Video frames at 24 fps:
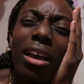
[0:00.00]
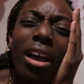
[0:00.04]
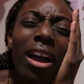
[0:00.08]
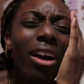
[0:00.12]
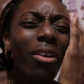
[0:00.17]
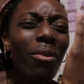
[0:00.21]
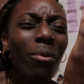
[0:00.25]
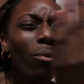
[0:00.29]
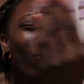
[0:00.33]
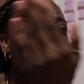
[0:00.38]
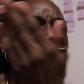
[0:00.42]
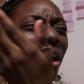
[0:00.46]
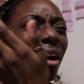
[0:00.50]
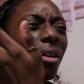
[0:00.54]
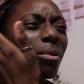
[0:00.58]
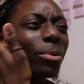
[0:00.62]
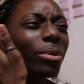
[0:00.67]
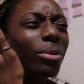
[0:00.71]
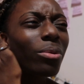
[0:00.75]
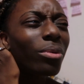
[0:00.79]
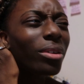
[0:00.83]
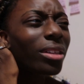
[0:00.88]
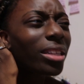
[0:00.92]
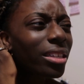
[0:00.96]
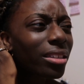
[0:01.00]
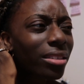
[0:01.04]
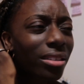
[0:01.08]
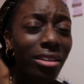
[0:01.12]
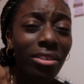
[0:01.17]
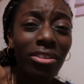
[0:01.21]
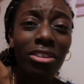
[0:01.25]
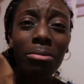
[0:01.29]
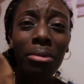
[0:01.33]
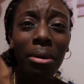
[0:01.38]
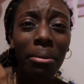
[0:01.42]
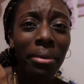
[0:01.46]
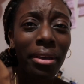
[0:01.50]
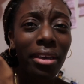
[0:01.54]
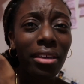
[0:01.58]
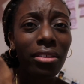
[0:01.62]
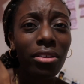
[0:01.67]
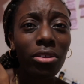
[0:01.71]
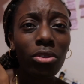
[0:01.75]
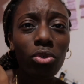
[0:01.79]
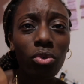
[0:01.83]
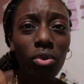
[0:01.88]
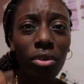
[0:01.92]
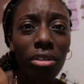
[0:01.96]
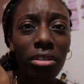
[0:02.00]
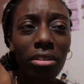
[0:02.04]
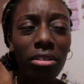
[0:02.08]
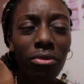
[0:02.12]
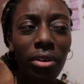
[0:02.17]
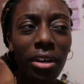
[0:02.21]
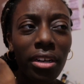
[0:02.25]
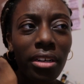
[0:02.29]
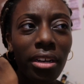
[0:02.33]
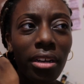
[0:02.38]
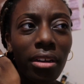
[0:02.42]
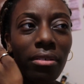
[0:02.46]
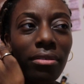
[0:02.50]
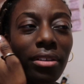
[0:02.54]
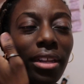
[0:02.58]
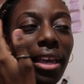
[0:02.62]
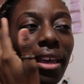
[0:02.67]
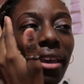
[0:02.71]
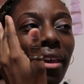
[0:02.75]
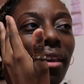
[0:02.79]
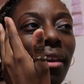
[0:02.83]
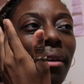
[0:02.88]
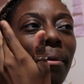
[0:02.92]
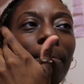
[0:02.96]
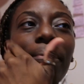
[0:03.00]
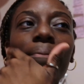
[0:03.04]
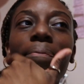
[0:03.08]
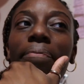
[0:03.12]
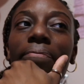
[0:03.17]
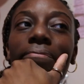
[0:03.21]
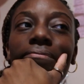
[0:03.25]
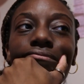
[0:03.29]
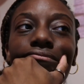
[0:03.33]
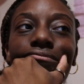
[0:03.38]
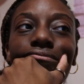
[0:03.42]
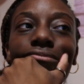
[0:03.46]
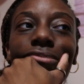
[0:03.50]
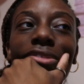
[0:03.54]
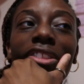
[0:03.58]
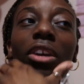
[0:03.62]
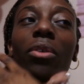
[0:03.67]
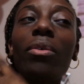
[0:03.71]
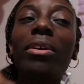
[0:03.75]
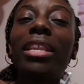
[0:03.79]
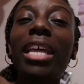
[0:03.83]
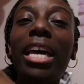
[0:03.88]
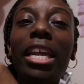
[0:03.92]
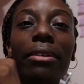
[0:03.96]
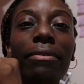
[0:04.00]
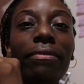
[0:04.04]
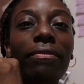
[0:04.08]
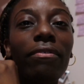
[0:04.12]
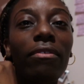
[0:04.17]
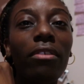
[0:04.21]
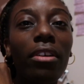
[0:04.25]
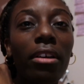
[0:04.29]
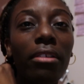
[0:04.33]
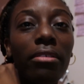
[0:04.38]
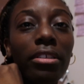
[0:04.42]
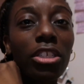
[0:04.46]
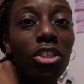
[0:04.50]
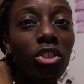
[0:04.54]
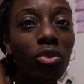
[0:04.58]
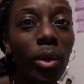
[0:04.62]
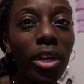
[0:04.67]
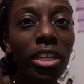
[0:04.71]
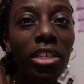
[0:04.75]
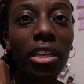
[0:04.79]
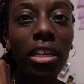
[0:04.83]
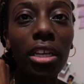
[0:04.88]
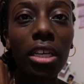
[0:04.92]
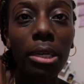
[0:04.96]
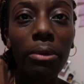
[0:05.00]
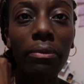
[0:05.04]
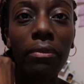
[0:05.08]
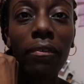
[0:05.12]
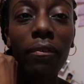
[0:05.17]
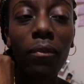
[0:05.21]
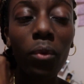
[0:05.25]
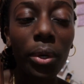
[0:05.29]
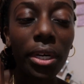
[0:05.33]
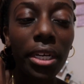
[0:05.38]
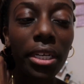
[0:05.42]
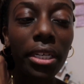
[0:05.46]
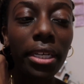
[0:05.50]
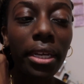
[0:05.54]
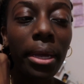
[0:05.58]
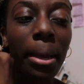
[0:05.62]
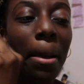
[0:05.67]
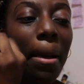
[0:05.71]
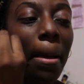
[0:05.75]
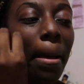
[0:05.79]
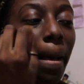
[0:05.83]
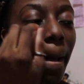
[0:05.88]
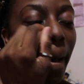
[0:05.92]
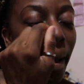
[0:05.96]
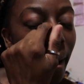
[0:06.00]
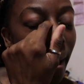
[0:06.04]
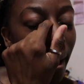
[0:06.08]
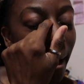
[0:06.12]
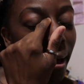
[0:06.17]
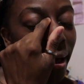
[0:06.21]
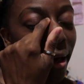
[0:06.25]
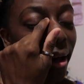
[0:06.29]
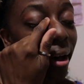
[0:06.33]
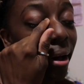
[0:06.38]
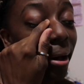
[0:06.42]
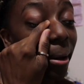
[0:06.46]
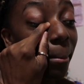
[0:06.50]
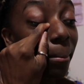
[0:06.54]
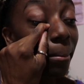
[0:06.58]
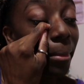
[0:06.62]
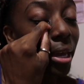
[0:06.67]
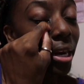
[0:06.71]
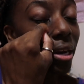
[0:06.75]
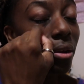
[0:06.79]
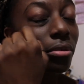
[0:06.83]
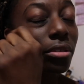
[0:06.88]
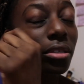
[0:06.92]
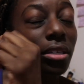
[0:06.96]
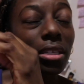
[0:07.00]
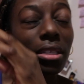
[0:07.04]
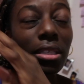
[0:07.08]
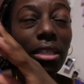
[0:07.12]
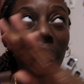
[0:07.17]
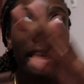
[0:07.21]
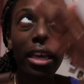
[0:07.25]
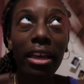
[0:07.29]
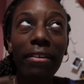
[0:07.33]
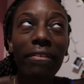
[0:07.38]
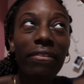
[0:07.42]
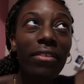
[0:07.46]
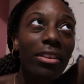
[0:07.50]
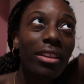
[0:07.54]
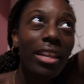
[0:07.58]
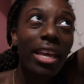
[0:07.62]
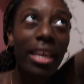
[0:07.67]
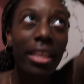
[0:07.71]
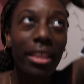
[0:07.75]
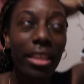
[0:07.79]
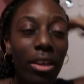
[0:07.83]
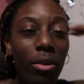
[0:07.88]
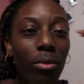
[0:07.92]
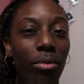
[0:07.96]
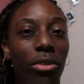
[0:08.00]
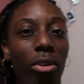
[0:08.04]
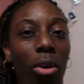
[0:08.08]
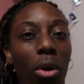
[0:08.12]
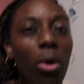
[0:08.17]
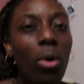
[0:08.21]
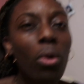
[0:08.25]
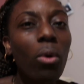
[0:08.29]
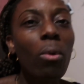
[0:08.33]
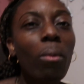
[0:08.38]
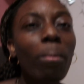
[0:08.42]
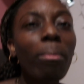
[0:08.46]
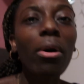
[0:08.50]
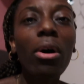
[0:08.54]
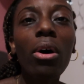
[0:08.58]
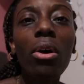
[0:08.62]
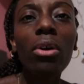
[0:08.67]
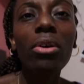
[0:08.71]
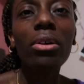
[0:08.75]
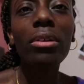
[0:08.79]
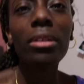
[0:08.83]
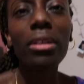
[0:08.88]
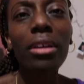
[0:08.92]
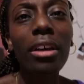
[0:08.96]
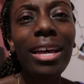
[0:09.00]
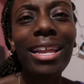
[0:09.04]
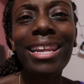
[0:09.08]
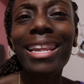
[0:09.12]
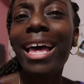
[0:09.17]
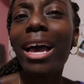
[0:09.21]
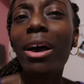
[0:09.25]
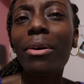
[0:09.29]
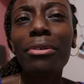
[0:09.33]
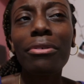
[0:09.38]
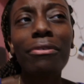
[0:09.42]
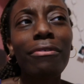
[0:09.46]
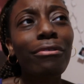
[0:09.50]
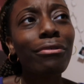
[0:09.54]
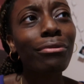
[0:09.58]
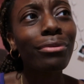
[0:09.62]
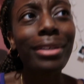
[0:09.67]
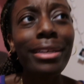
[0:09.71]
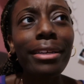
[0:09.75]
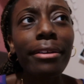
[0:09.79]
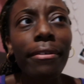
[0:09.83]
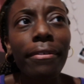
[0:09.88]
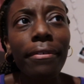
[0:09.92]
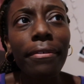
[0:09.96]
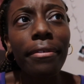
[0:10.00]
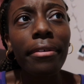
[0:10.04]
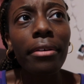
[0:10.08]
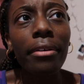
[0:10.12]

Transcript: are we really serious about making these choices right now? Like, there were a lot of situations they could have avoided. And it was just like, I felt like it was a whole ball cloud of grief